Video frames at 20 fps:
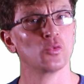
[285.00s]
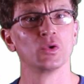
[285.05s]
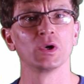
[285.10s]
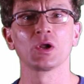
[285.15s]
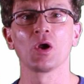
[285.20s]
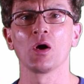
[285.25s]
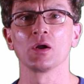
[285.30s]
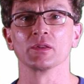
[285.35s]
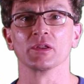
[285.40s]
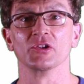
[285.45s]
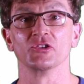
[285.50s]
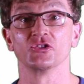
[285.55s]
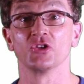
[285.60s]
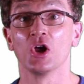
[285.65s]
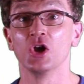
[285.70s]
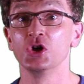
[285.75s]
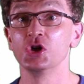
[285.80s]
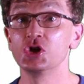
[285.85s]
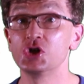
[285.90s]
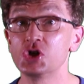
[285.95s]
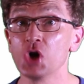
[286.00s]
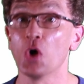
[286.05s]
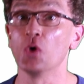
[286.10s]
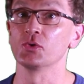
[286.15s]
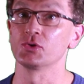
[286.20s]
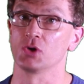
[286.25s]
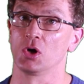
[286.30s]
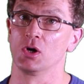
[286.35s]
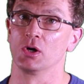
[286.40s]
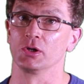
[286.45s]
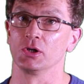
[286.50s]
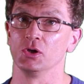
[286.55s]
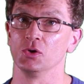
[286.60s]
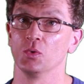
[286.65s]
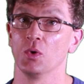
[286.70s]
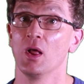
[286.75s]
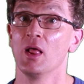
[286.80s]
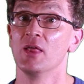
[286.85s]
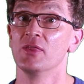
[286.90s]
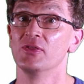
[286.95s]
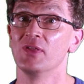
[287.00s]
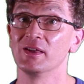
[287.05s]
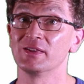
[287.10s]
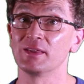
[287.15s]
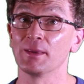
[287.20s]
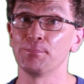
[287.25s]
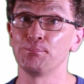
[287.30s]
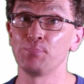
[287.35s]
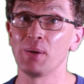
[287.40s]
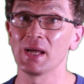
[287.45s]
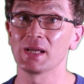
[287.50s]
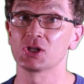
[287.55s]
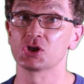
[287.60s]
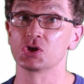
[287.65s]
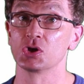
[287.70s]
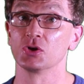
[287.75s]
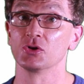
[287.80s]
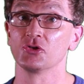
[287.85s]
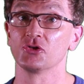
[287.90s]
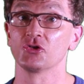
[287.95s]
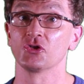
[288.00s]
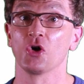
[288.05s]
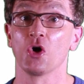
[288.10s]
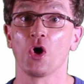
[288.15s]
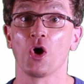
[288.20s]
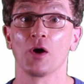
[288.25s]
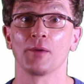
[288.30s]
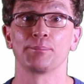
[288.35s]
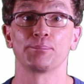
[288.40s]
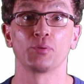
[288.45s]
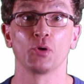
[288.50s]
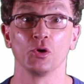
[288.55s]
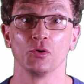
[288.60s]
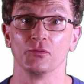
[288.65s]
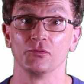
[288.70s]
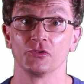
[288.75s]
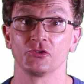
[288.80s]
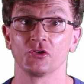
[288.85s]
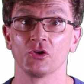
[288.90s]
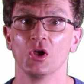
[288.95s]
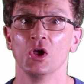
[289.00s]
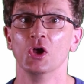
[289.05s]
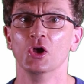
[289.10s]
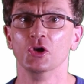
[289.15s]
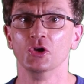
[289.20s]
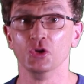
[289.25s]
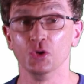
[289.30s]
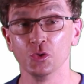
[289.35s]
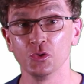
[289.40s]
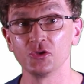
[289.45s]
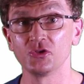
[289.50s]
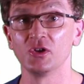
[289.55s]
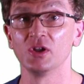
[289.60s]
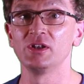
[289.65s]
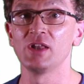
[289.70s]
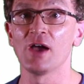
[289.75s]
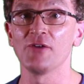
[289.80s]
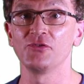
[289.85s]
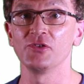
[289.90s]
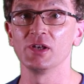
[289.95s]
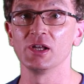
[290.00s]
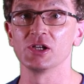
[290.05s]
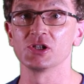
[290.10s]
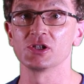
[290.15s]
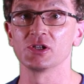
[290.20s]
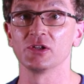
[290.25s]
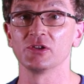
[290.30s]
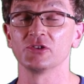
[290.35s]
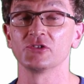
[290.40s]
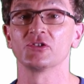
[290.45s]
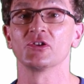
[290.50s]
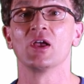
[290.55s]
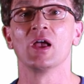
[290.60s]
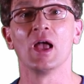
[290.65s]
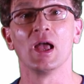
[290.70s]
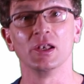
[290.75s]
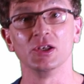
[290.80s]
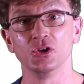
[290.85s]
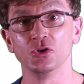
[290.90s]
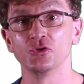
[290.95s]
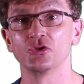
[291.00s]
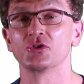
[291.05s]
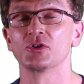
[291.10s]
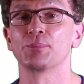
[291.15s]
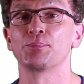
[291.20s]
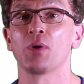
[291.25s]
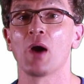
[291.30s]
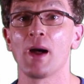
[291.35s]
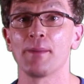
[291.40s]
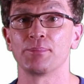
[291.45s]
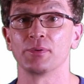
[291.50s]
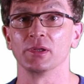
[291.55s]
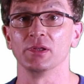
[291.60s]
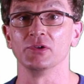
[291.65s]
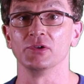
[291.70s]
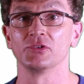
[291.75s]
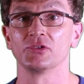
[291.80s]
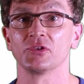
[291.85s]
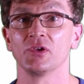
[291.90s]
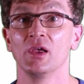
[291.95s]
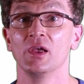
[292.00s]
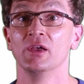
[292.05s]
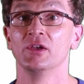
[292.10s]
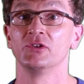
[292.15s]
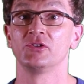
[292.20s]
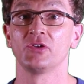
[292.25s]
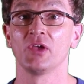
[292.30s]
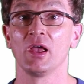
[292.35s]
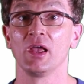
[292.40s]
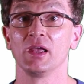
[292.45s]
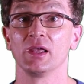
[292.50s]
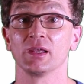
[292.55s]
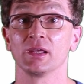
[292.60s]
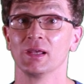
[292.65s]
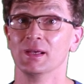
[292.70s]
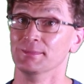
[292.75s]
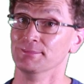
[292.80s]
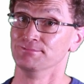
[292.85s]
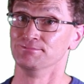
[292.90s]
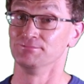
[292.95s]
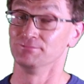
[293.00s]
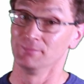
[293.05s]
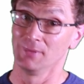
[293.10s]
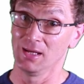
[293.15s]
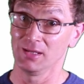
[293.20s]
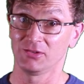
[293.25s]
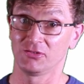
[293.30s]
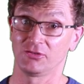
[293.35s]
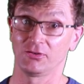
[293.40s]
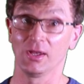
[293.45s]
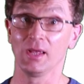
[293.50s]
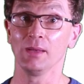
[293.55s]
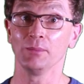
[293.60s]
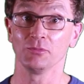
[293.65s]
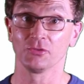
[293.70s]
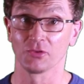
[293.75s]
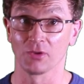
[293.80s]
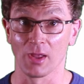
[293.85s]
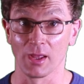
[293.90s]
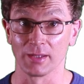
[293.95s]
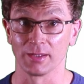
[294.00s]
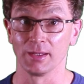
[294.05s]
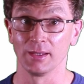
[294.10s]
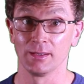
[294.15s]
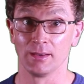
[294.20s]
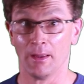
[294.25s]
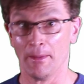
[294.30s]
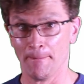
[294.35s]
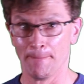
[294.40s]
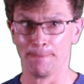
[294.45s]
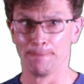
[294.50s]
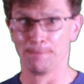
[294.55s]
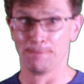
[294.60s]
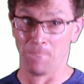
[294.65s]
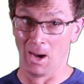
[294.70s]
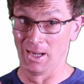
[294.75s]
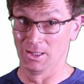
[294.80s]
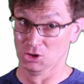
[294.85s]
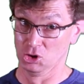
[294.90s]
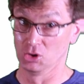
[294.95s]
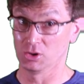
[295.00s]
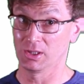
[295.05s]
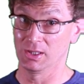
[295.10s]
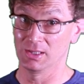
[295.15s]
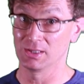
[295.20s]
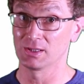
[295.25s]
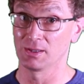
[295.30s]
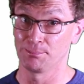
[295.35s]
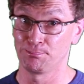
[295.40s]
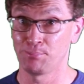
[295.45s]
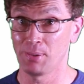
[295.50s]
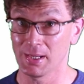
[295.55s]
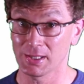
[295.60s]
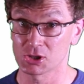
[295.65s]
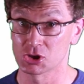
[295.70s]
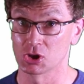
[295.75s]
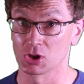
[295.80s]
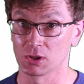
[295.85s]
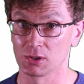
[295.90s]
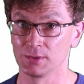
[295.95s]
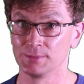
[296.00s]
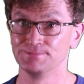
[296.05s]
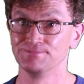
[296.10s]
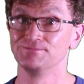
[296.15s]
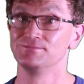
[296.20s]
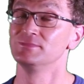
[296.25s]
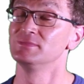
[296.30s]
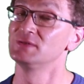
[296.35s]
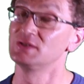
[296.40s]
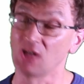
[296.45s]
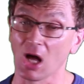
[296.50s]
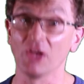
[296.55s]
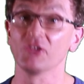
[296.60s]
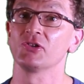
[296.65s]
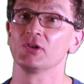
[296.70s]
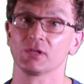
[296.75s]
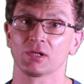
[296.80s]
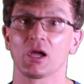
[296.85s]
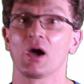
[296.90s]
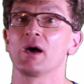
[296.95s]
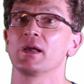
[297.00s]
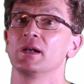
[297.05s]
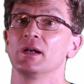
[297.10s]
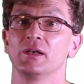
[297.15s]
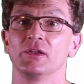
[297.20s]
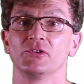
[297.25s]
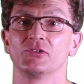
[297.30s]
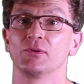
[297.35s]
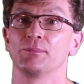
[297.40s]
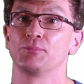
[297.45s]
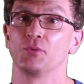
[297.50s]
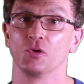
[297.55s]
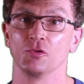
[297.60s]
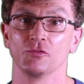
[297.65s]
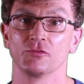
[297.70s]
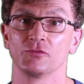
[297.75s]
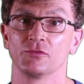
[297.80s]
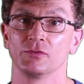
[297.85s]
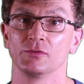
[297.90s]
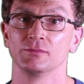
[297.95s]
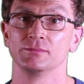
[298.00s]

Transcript: Regardless, don't argue that the pictures are proofs. Use the definitions and use the properties. Saying, it seems like it, by looking at the picture, doesn't cut it as a proof.